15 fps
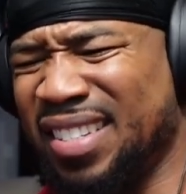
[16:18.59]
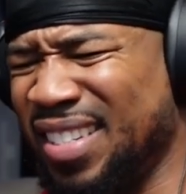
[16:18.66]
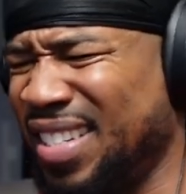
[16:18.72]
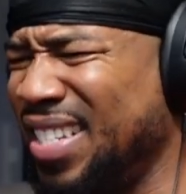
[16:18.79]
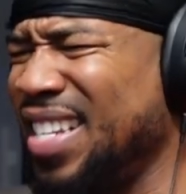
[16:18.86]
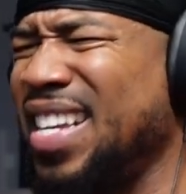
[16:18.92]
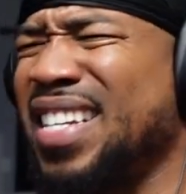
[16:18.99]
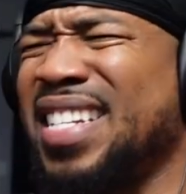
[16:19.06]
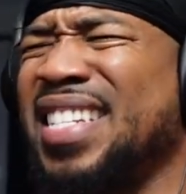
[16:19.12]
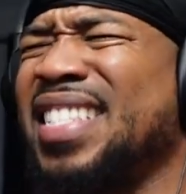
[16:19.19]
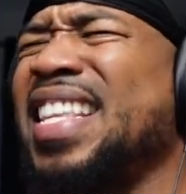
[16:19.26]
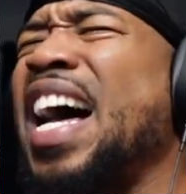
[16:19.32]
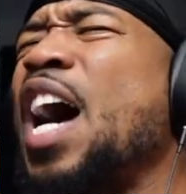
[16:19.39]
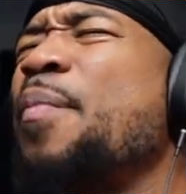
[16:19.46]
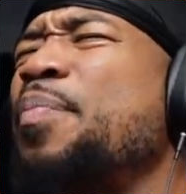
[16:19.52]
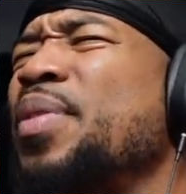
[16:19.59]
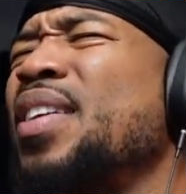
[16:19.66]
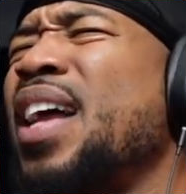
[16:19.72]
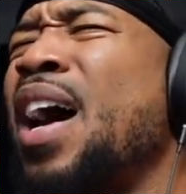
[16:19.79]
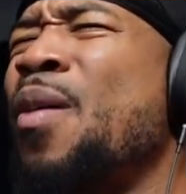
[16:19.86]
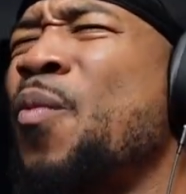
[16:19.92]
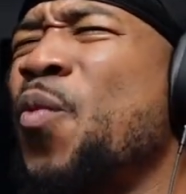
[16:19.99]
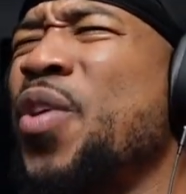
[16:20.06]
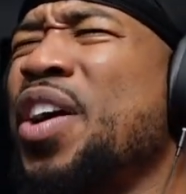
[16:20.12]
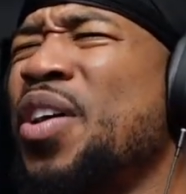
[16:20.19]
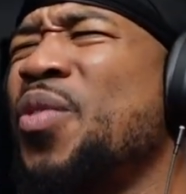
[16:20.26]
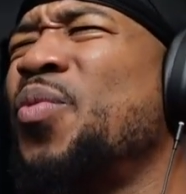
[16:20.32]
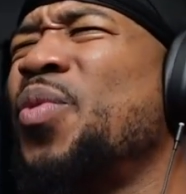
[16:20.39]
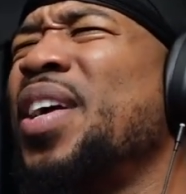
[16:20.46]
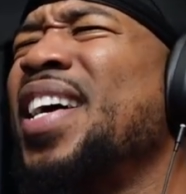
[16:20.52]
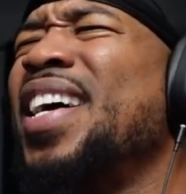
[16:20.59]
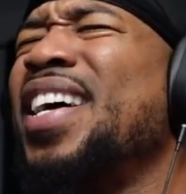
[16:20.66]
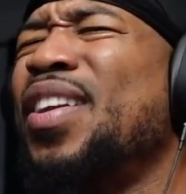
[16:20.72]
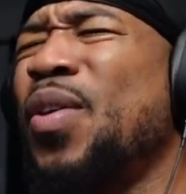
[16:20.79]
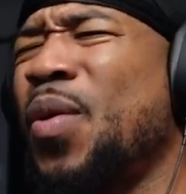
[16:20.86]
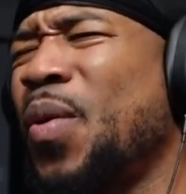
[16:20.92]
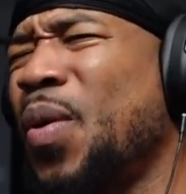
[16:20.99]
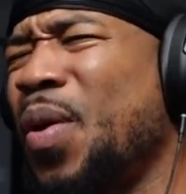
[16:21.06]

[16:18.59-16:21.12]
This says, Stop it. I'm well read.